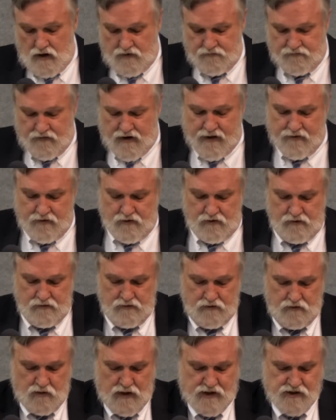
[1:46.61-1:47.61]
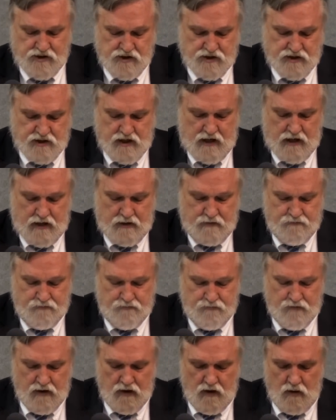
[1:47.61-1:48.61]
Our Father, gracious God,
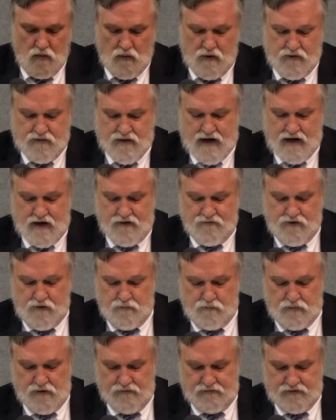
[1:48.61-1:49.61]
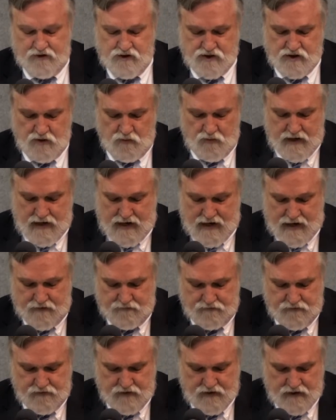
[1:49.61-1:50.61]
we thank you for the privilege that we
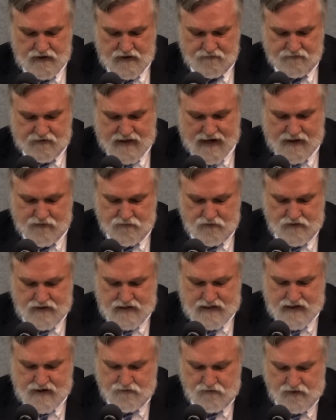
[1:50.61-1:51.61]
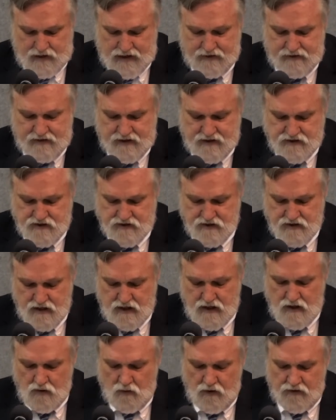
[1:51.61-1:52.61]
have of gathering together like this.
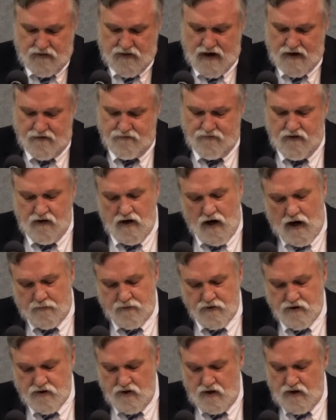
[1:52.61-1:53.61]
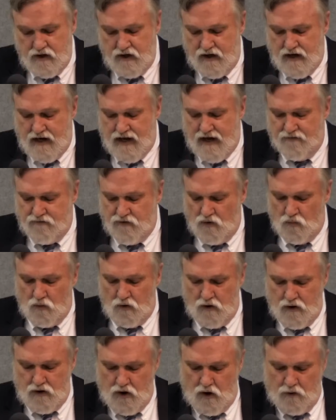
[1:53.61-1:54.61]
We thank you for the opportunity to have your
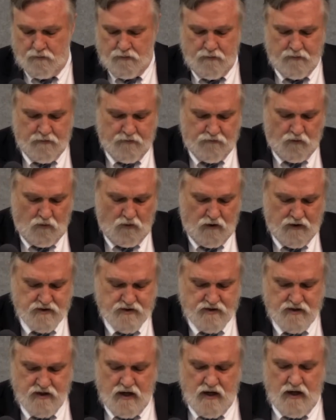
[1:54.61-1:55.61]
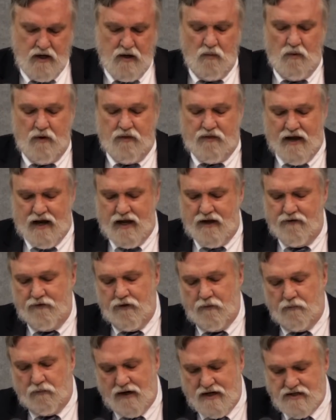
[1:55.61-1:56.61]
word open before us. We thank you
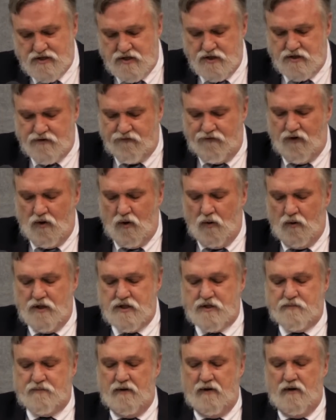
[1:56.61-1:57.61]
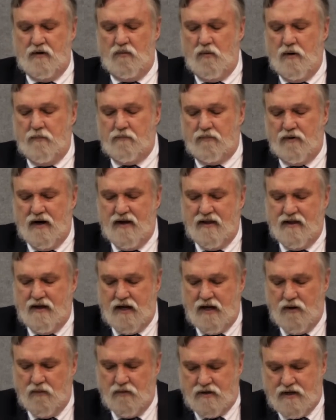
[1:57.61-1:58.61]
for the presence of your Holy Spirit. We pray that
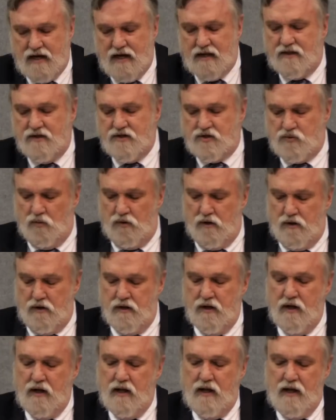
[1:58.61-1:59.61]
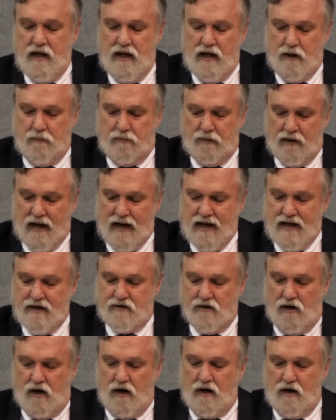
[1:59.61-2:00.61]
he would take this word and apply it
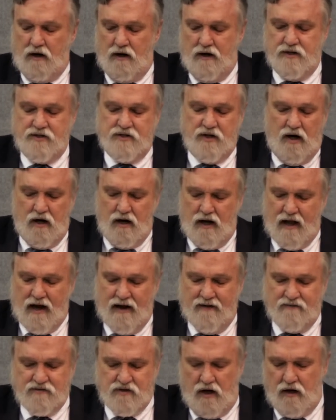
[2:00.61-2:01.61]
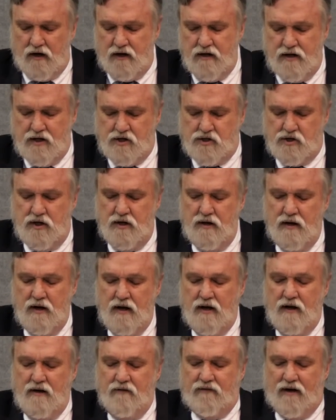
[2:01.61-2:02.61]
to our hearts, our lives, our condition.
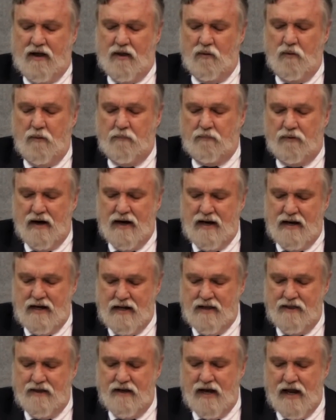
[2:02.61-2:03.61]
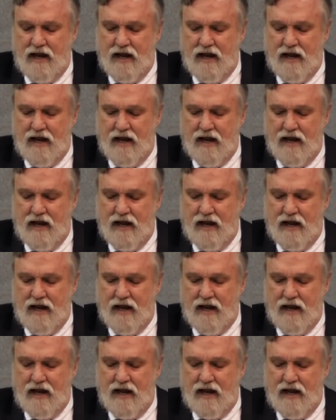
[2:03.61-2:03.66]
Father, we pray in